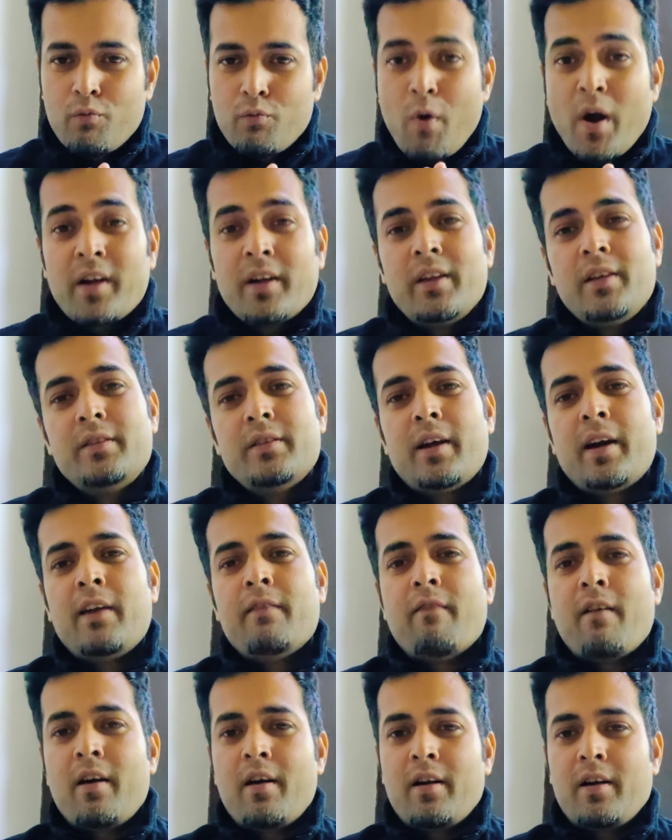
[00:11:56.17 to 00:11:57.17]
what is
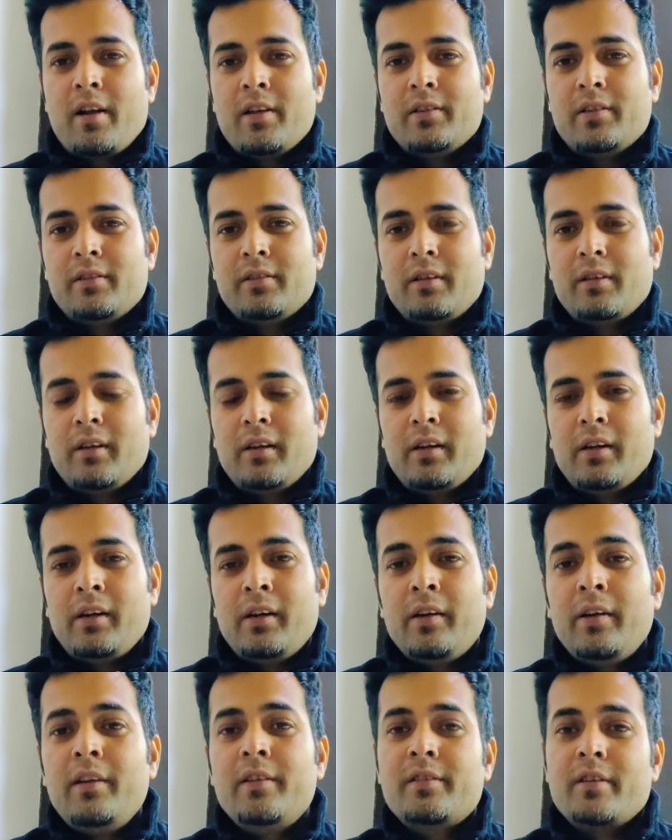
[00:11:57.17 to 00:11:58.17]
advantage
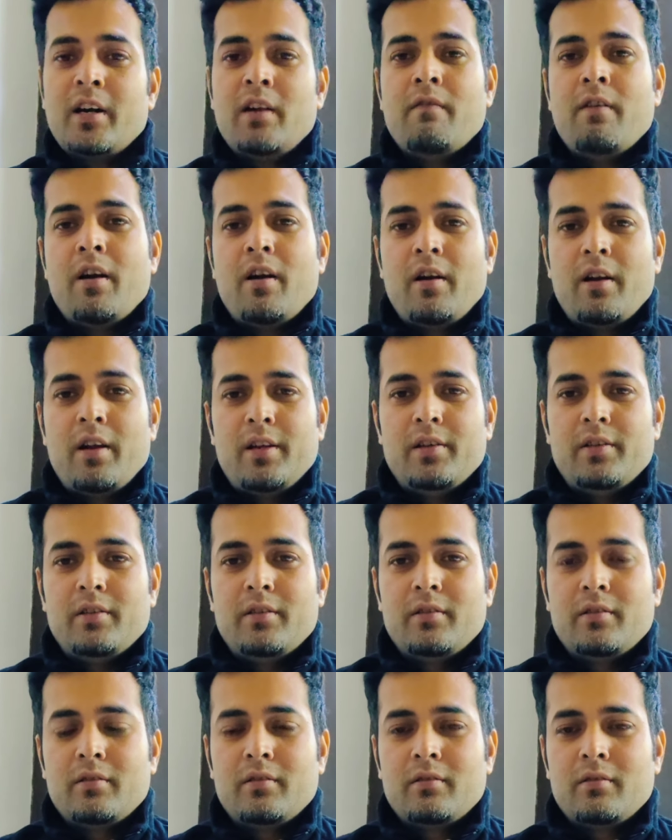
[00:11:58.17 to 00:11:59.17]
and
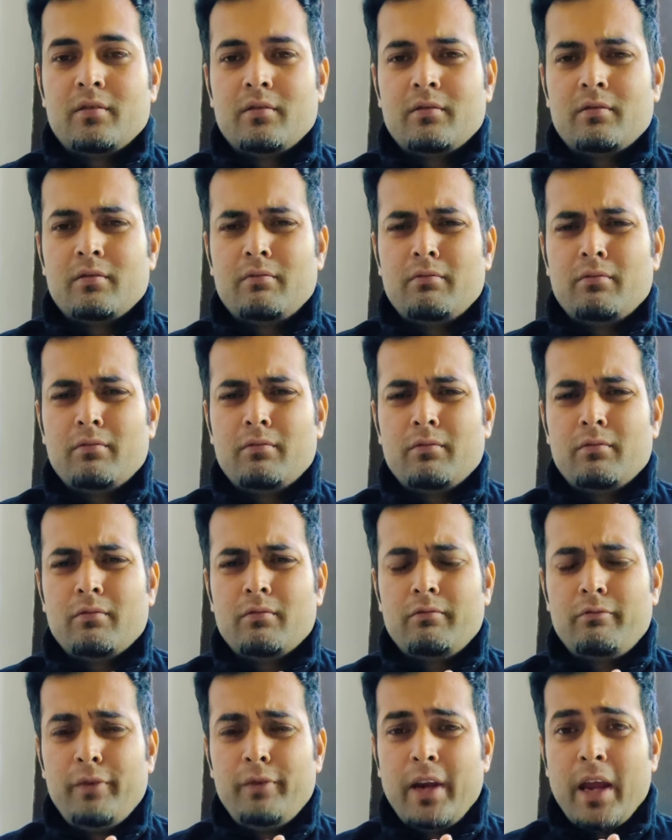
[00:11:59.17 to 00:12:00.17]
disadvantage?
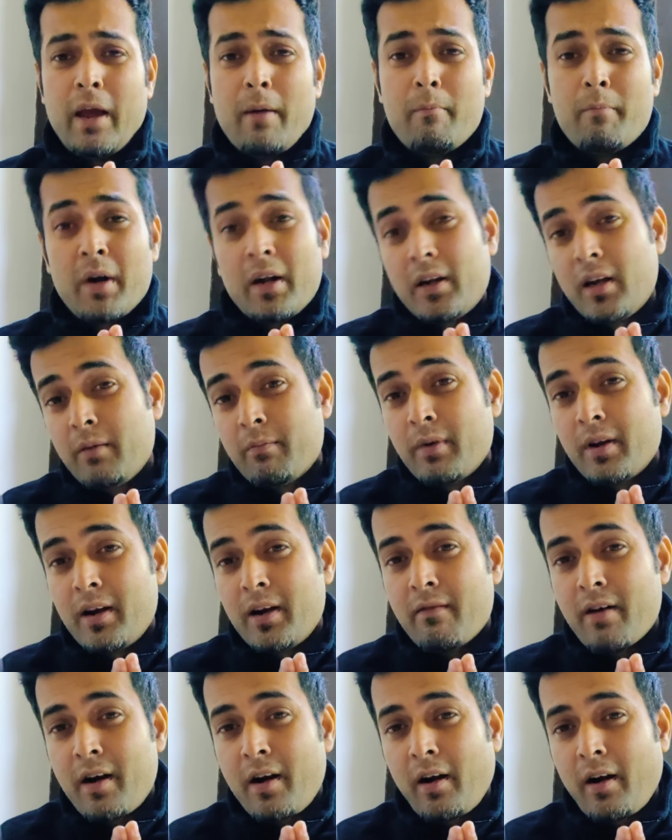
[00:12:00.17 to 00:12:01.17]
We have multiple
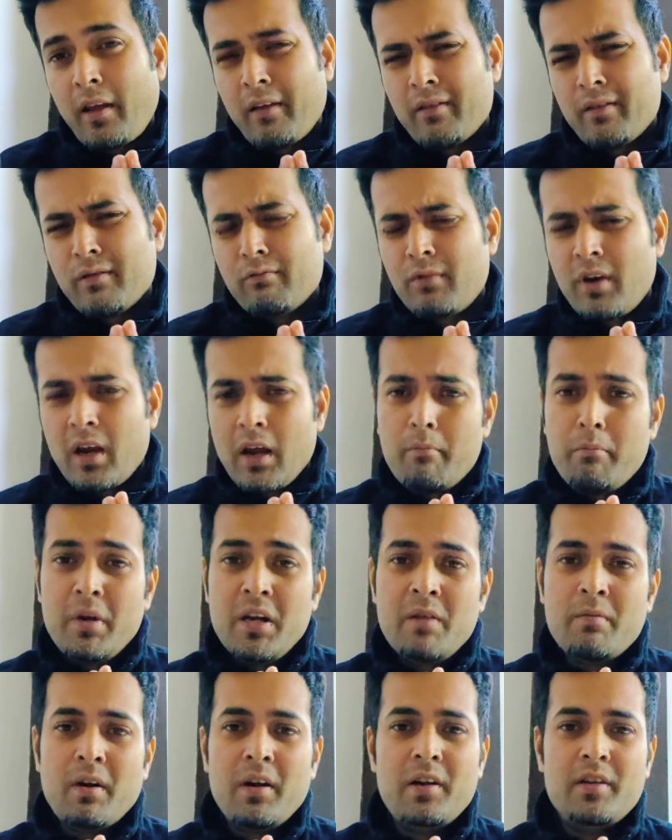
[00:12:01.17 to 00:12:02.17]
advantage, we have
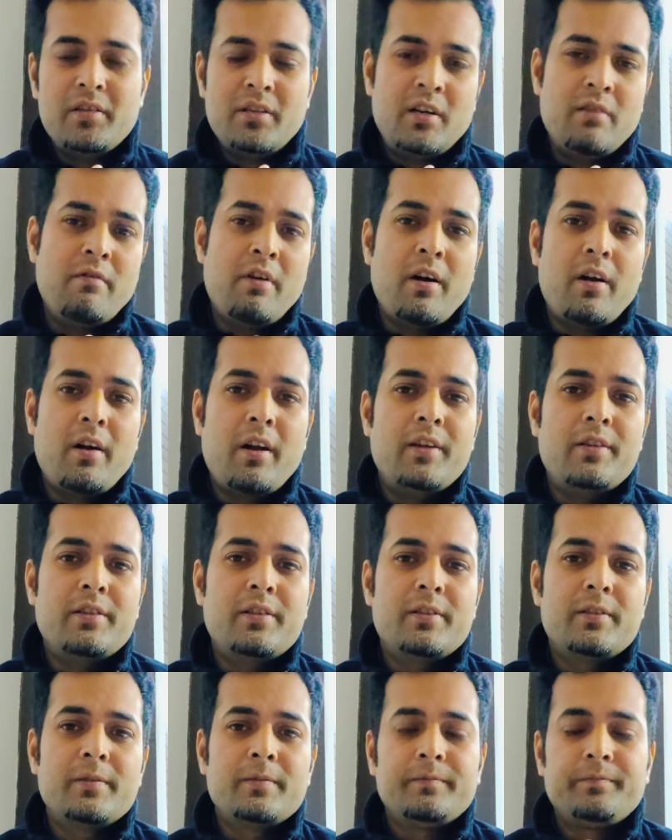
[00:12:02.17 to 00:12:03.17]
minimal
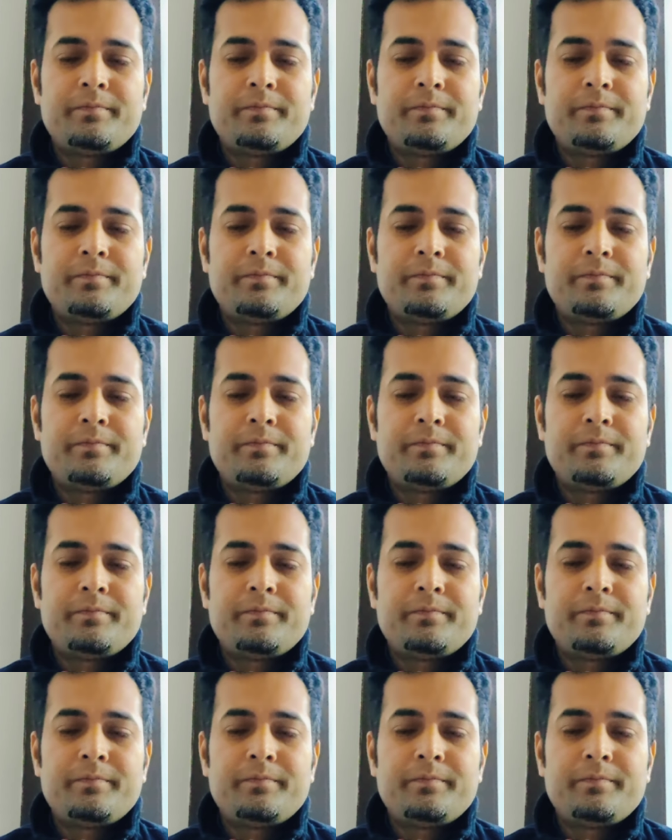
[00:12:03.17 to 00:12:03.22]
disadvantage.